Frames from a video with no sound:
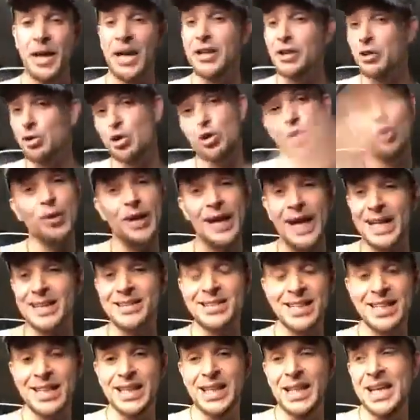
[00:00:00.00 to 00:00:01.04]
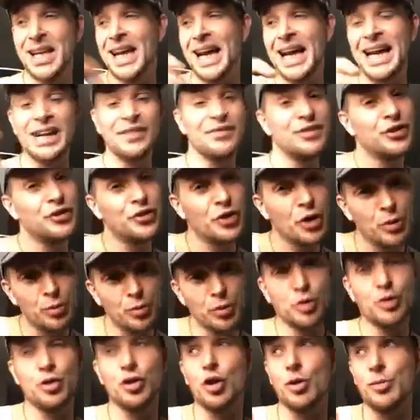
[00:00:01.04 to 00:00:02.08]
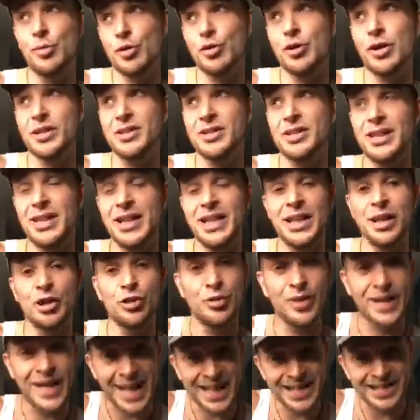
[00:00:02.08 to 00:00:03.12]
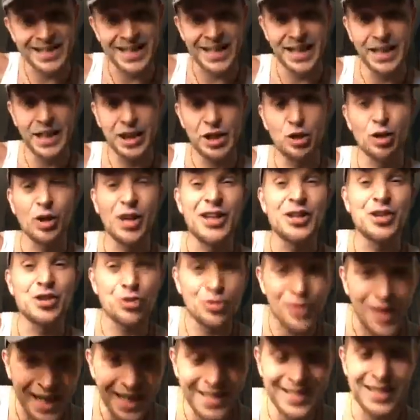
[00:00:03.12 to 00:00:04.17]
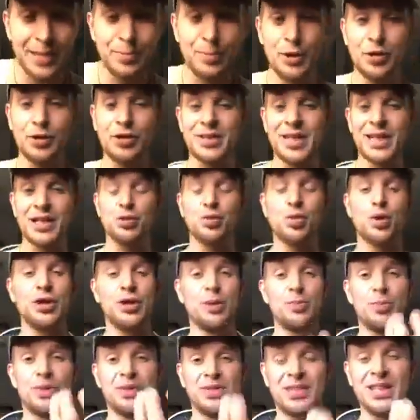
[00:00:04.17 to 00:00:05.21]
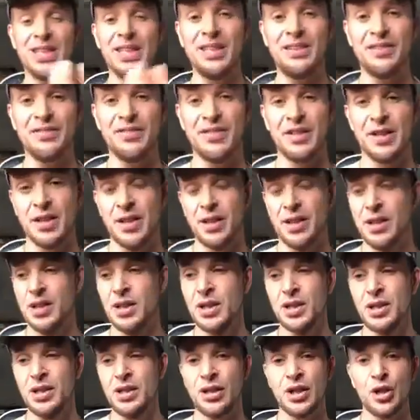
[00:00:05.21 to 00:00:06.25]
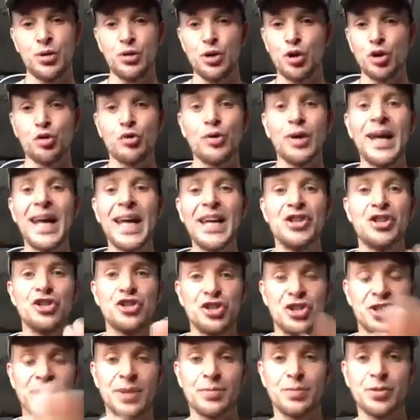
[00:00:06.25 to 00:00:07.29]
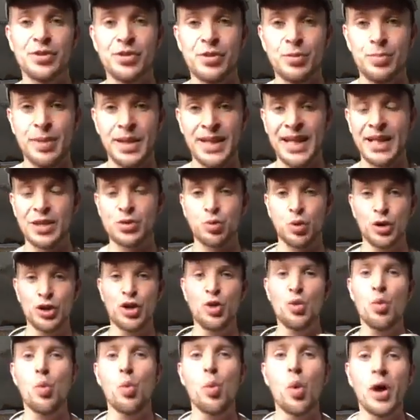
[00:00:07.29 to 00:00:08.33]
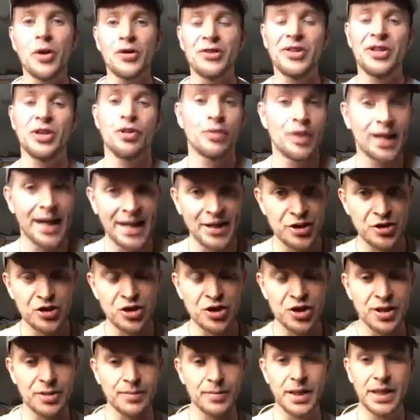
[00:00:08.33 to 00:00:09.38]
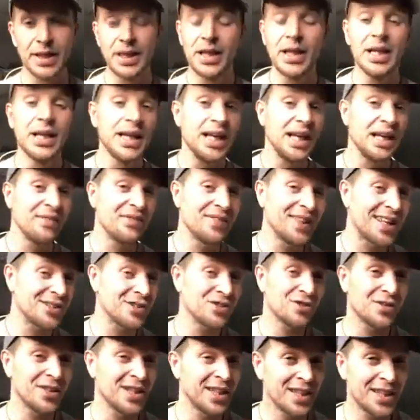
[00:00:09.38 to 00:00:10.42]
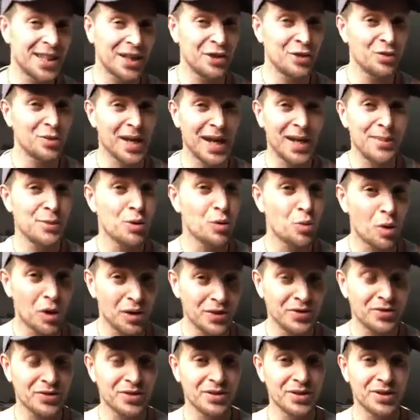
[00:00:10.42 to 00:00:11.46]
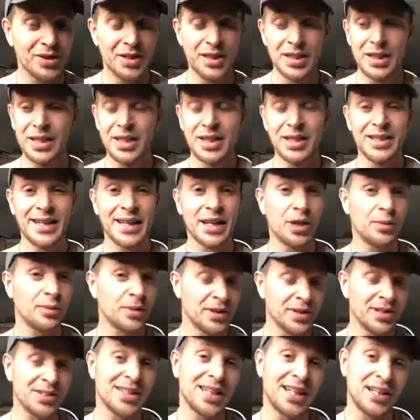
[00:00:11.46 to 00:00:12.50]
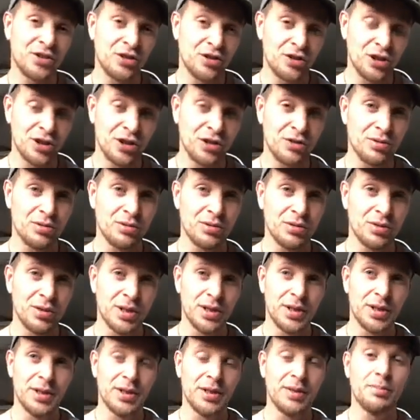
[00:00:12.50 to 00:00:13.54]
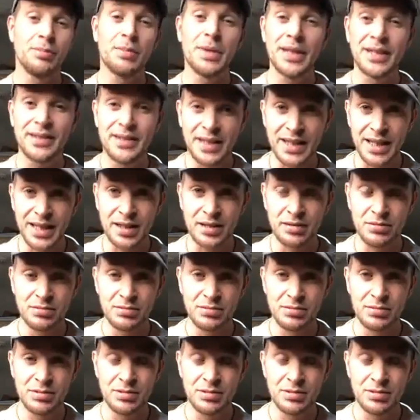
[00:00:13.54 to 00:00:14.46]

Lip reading: and you'll create it. And if you don't come across it and create it, you'll attract it, because that's what you perceive, your relationships to be. That's what you want in a relationship. If that's something that you claim you want, then I'm going to say to you, my dear,